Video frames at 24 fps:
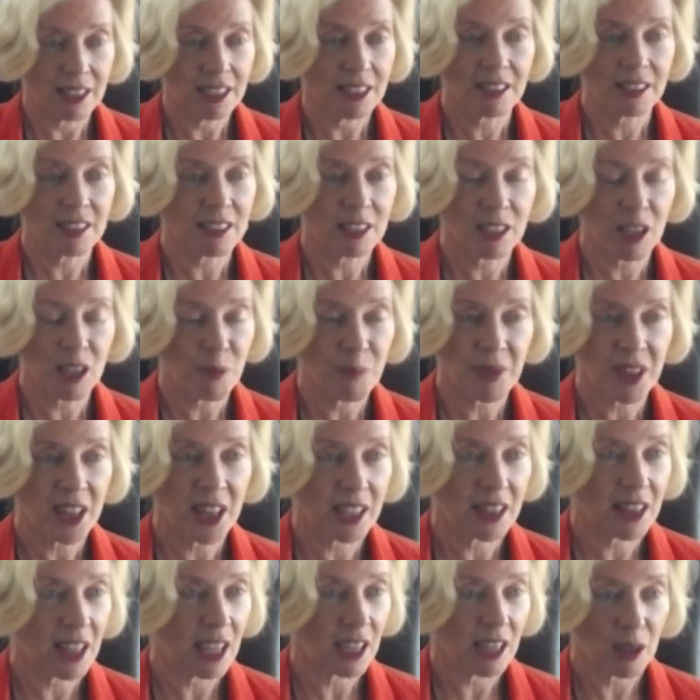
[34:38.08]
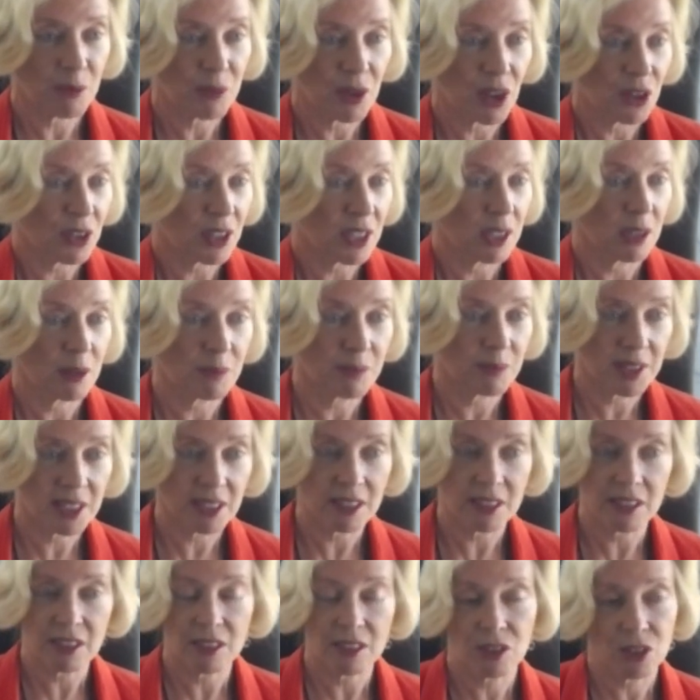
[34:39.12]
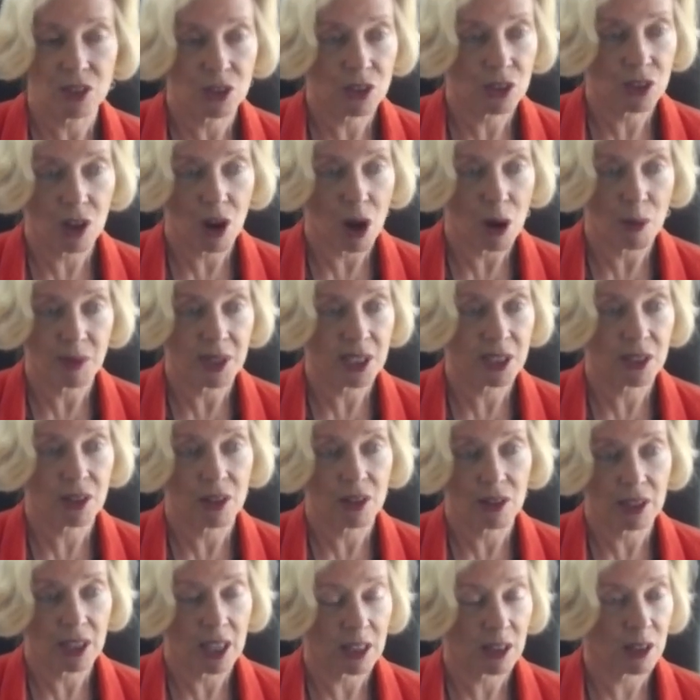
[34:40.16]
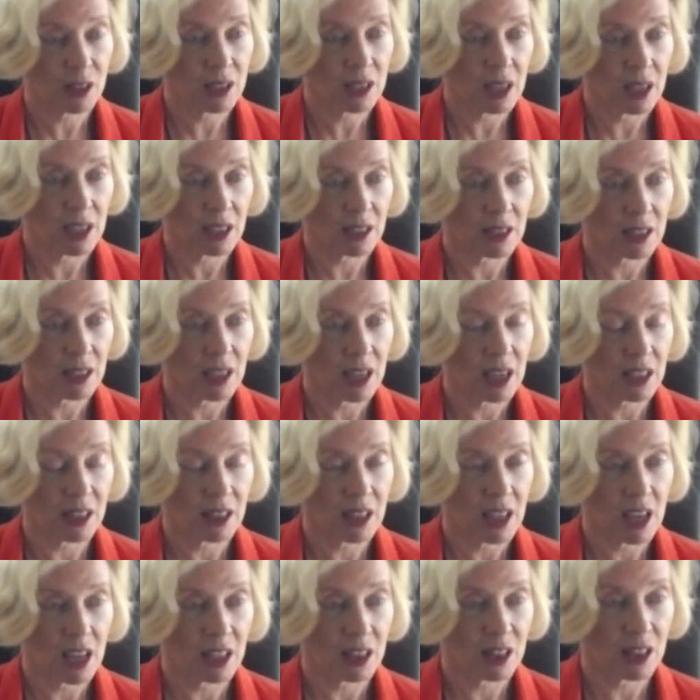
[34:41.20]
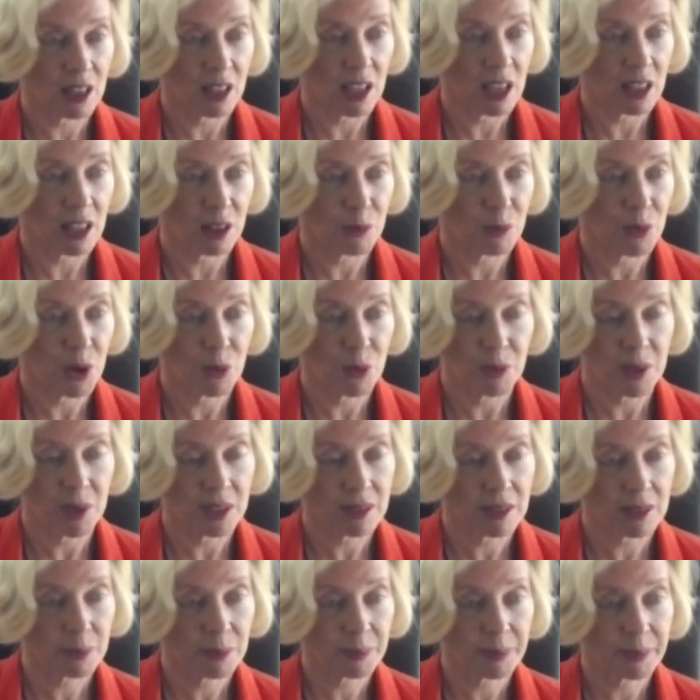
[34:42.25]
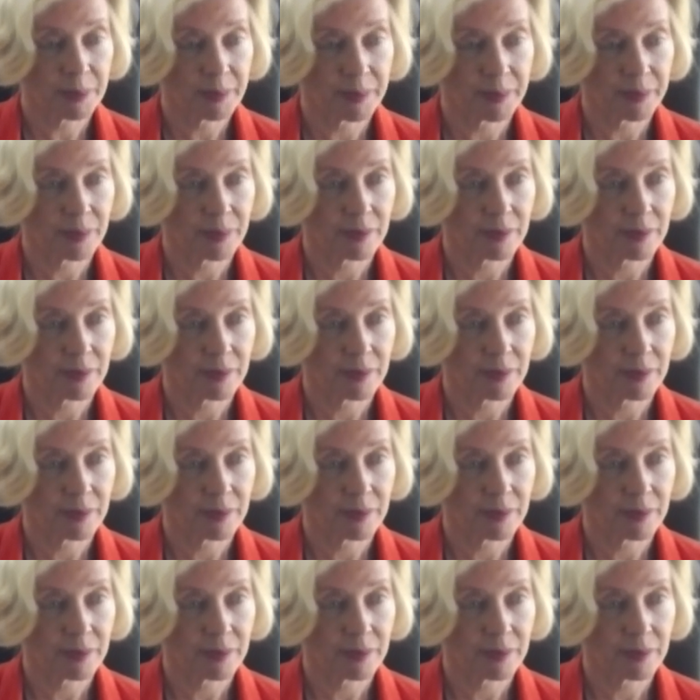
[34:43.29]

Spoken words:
this is something that I'm not in a position to comment on at the moment.